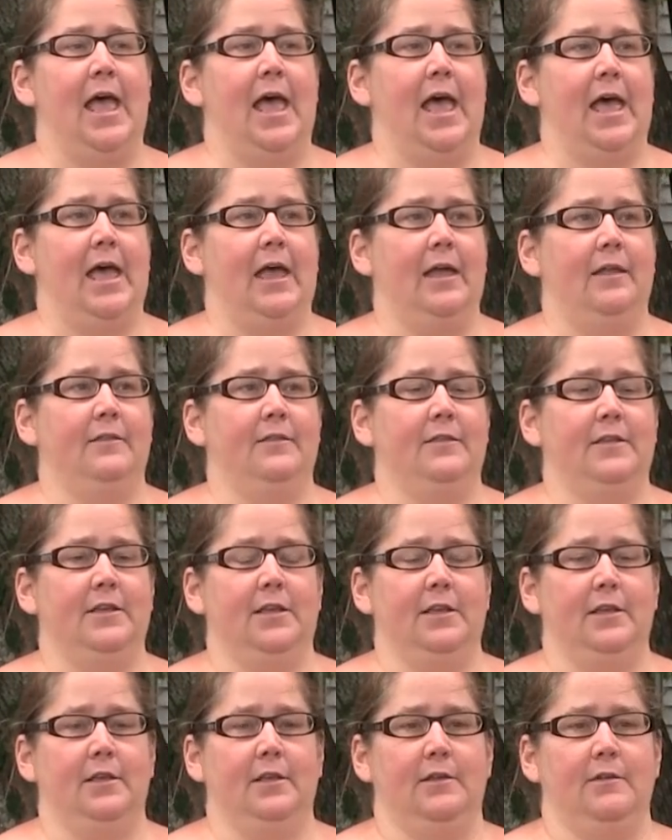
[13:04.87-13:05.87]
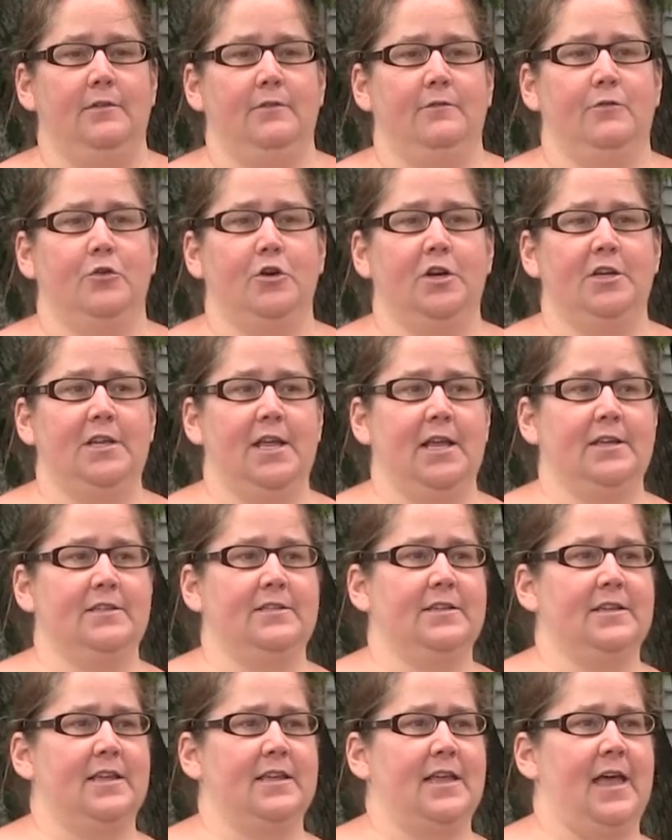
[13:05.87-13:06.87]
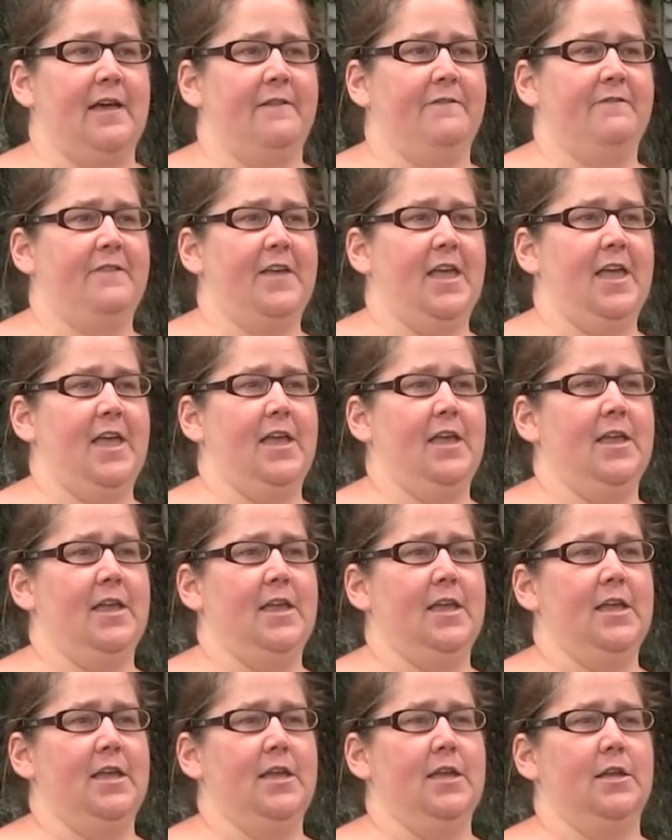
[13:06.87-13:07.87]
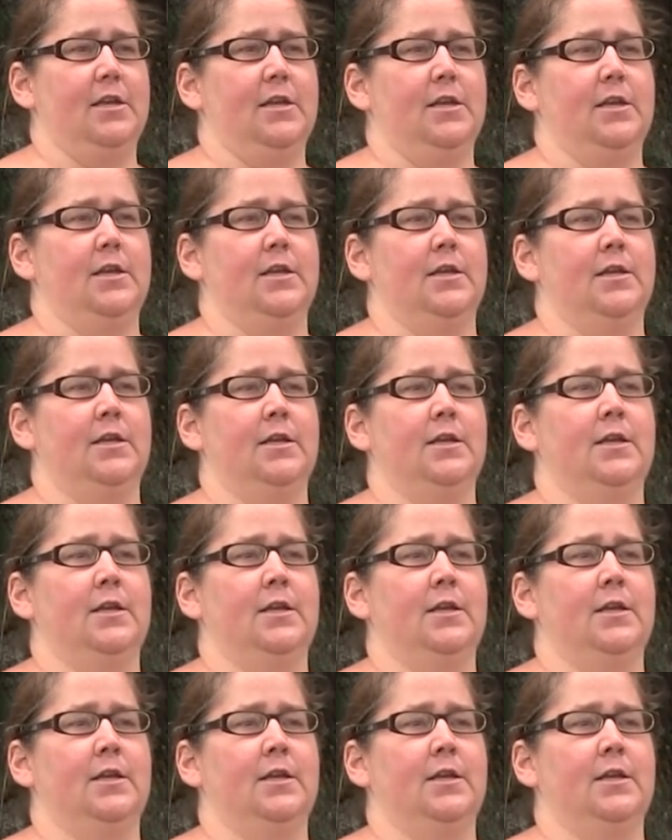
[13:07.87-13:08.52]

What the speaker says: at the Vortex Cafe in